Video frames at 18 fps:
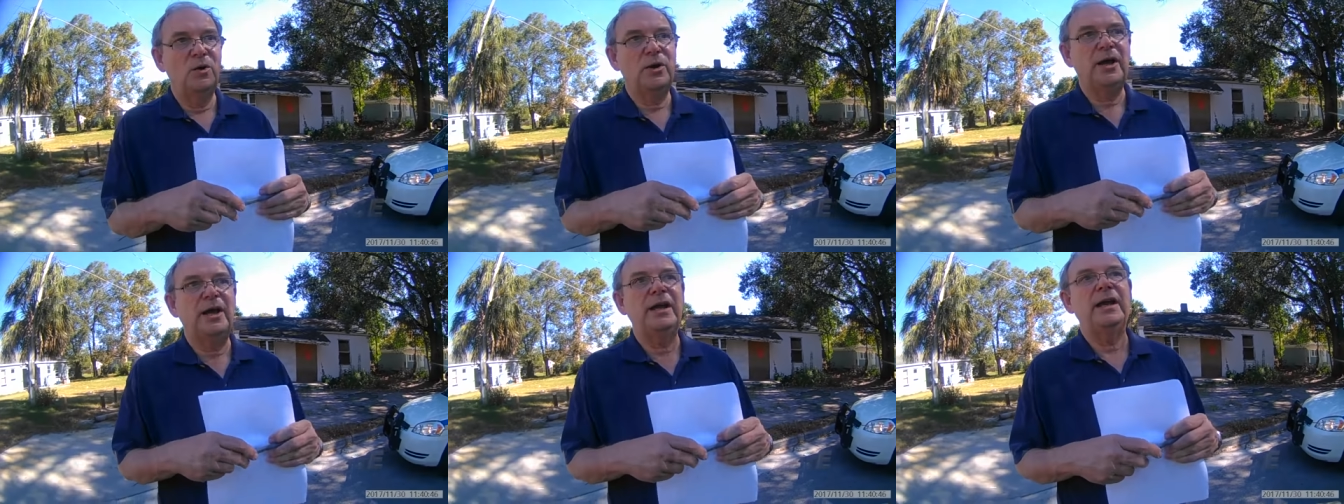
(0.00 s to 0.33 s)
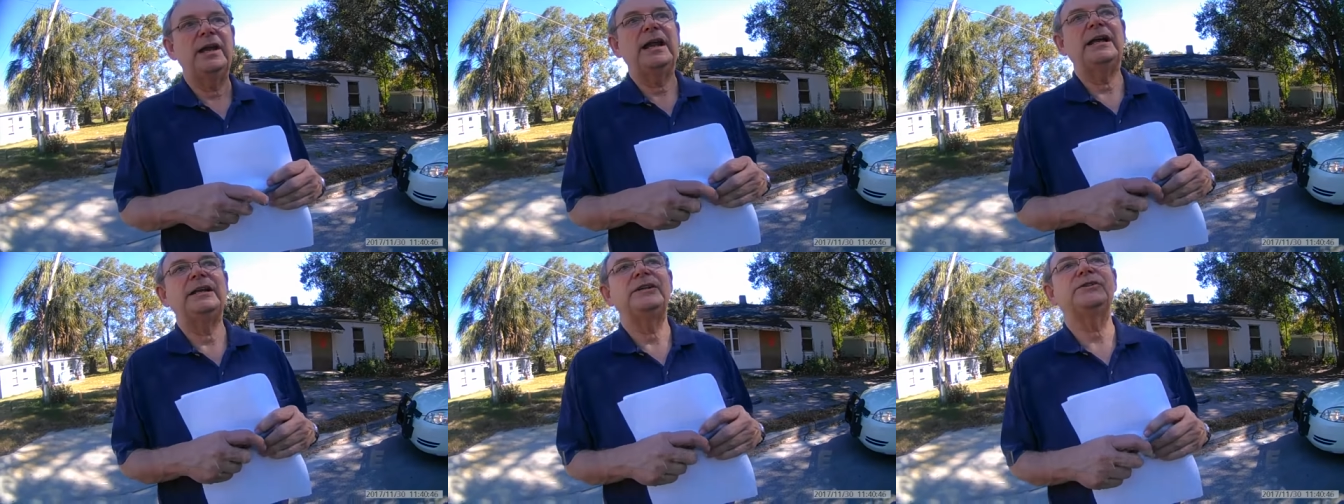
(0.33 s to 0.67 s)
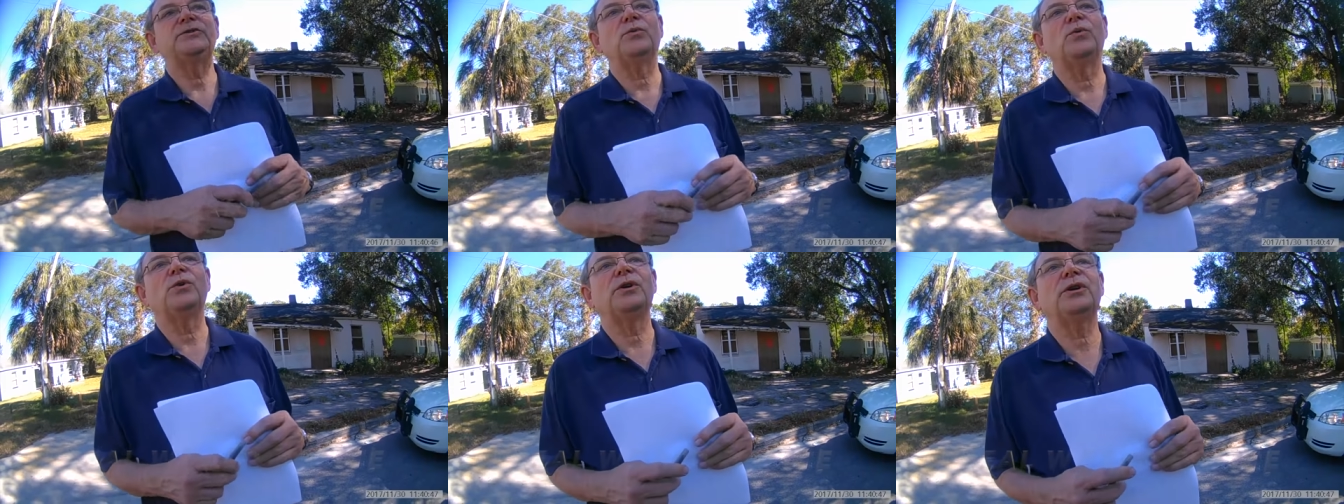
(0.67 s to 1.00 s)
Okay, and I
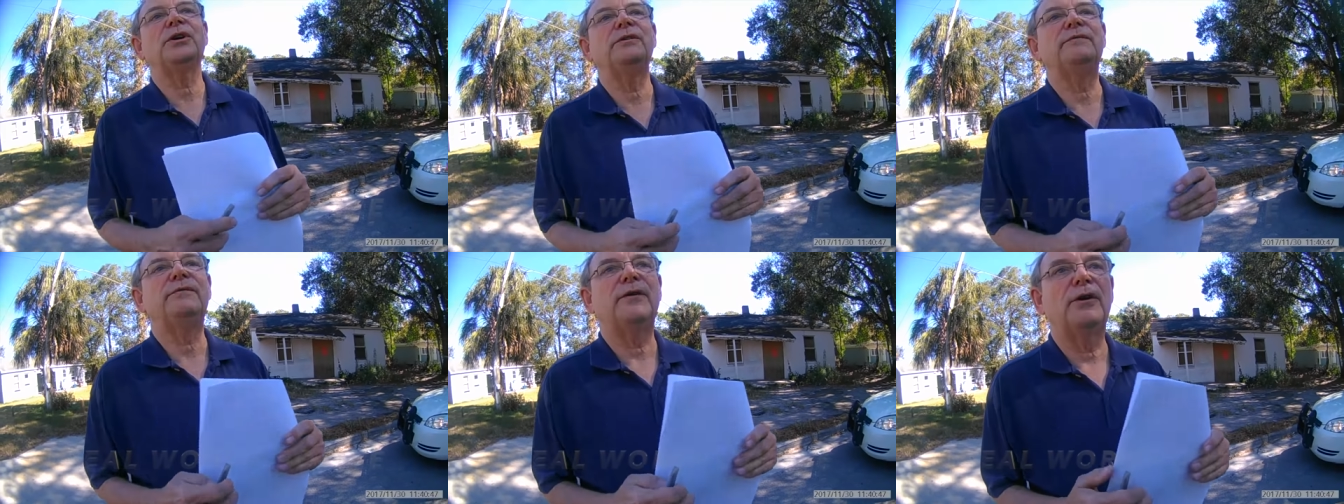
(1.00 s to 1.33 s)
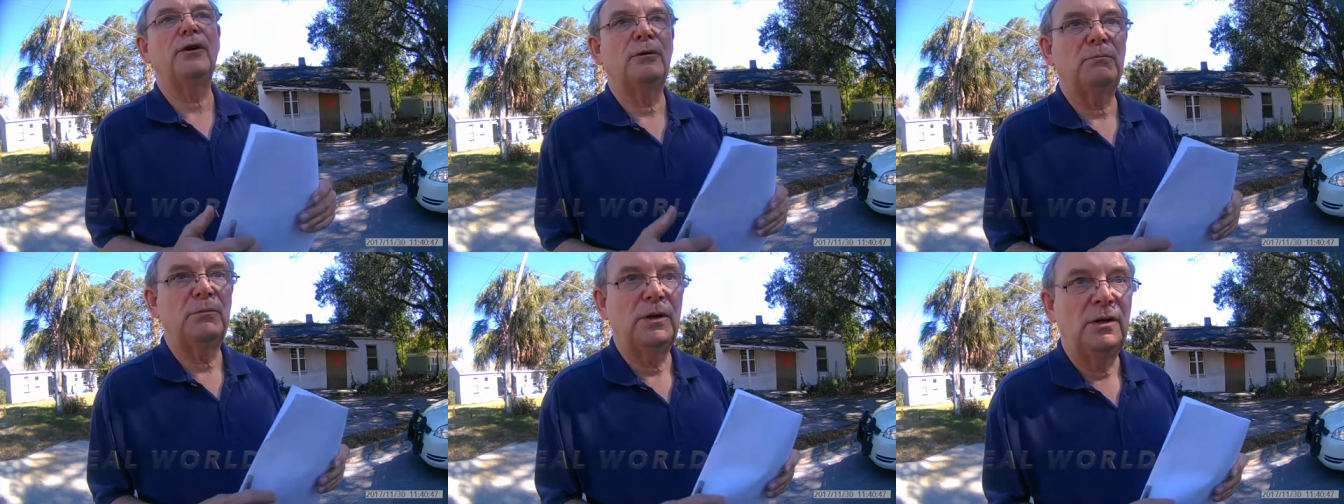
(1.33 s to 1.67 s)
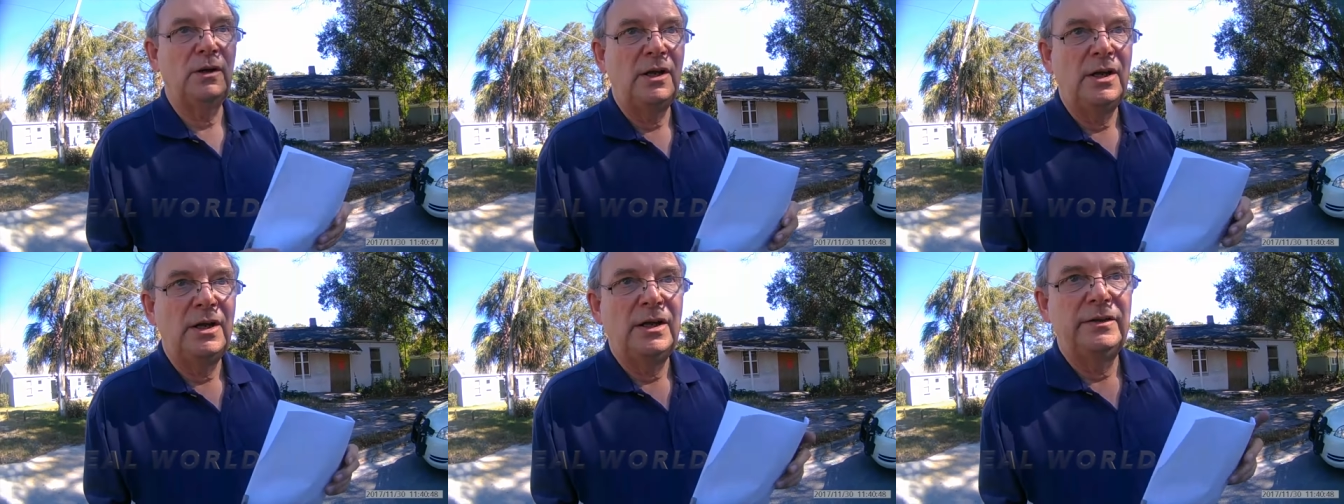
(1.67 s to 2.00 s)
just want to confirm
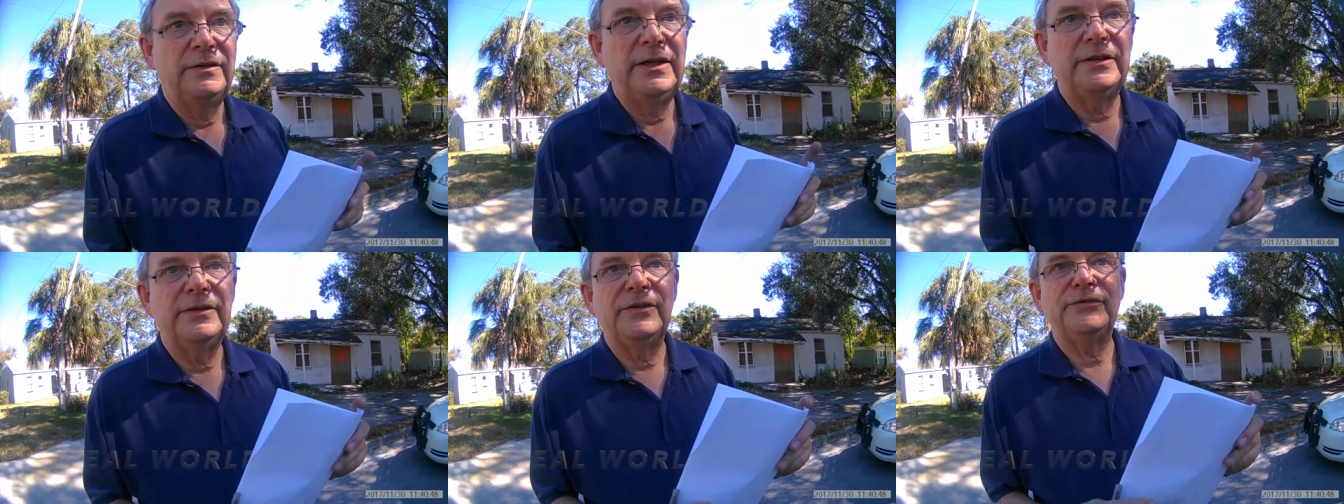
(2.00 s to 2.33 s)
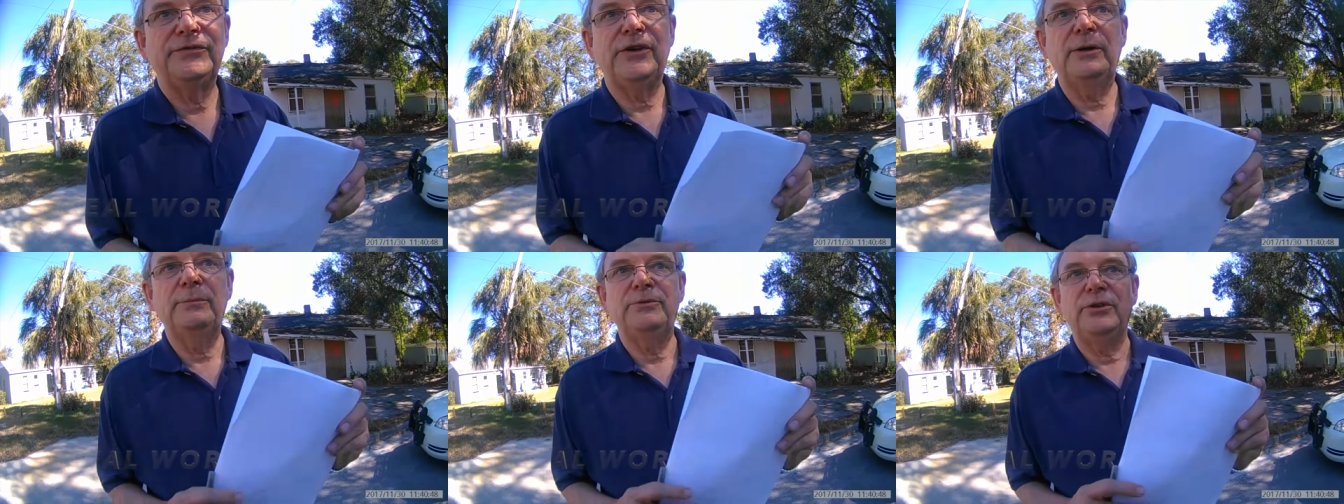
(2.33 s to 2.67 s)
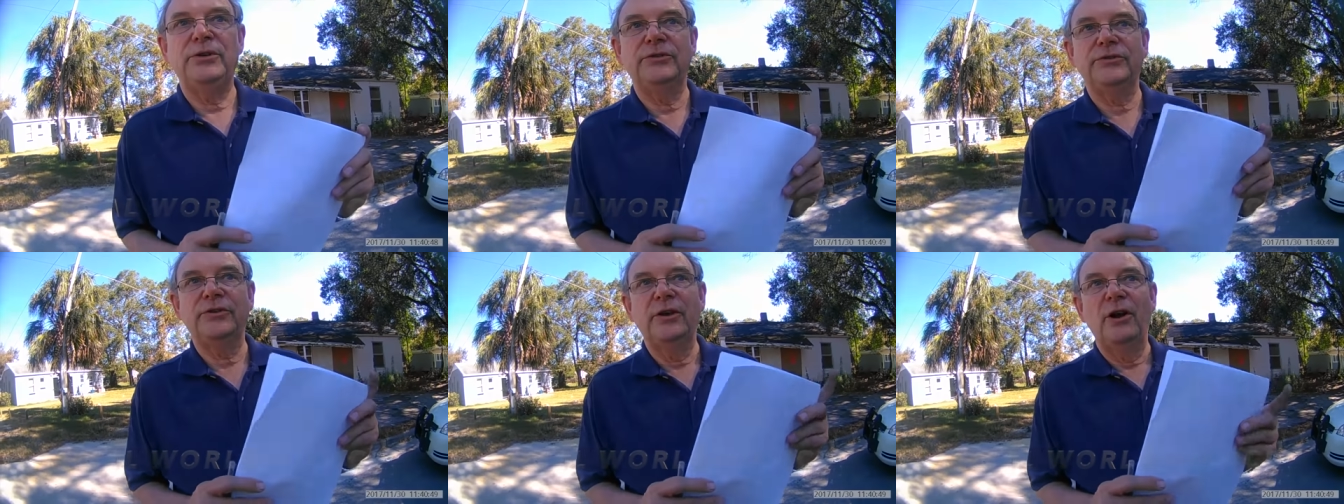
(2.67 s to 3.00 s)
that the
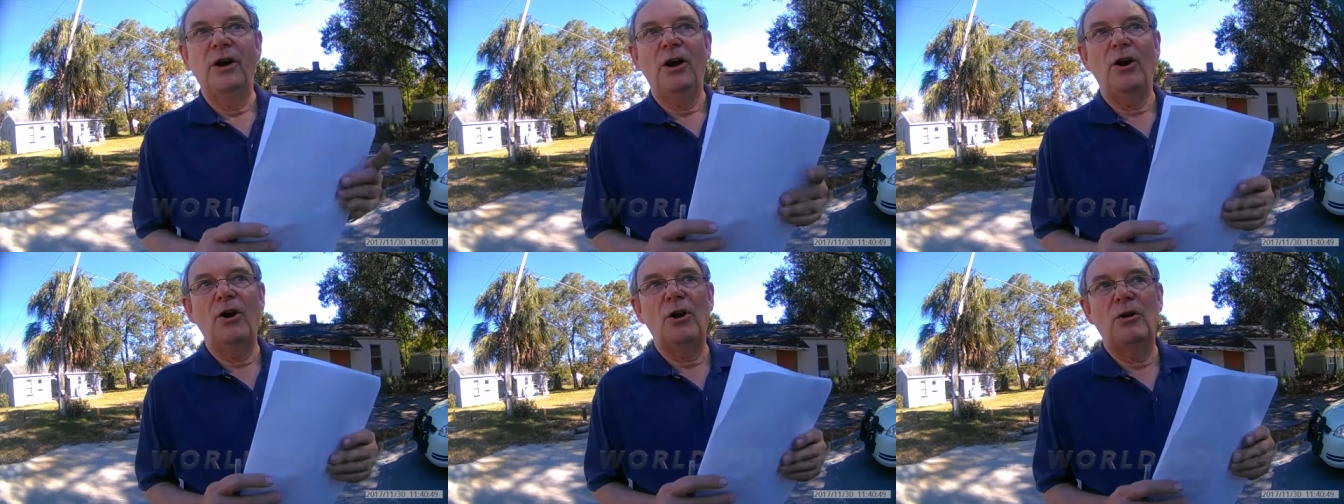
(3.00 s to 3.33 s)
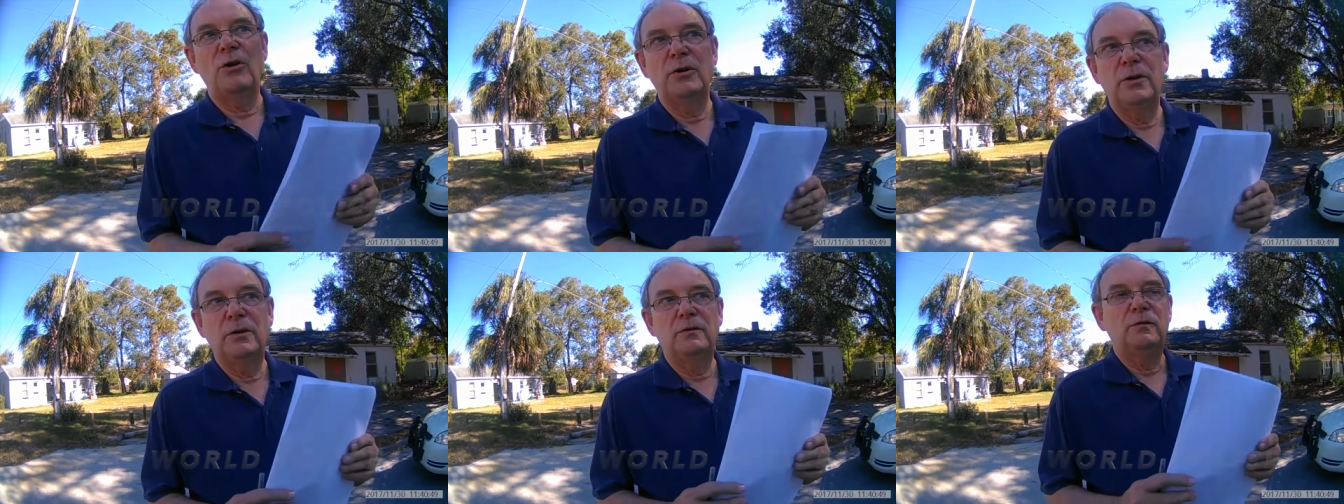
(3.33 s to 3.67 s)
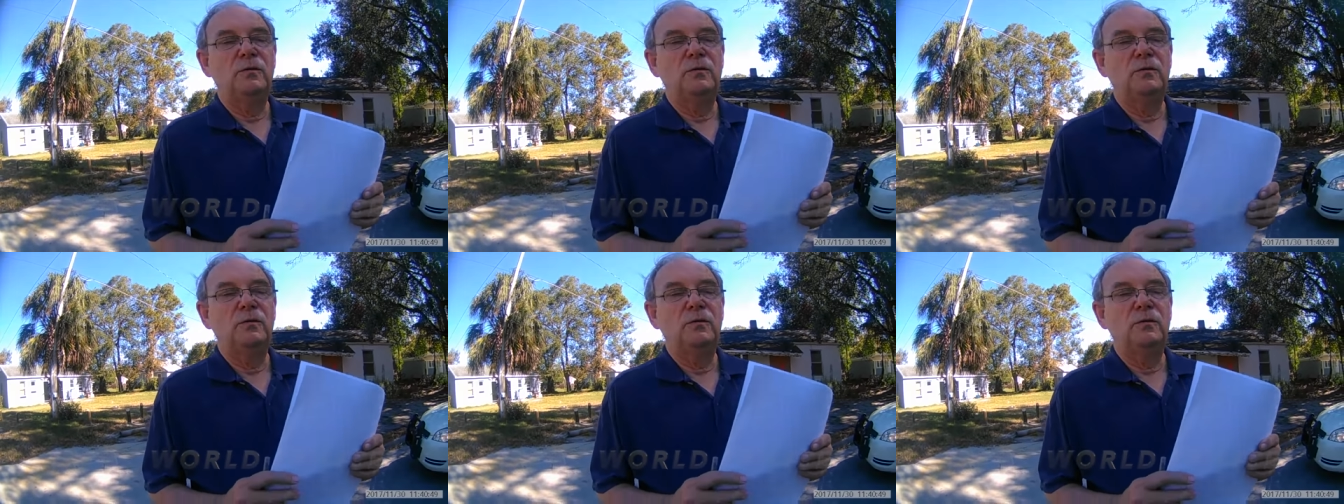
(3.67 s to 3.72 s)
subjects are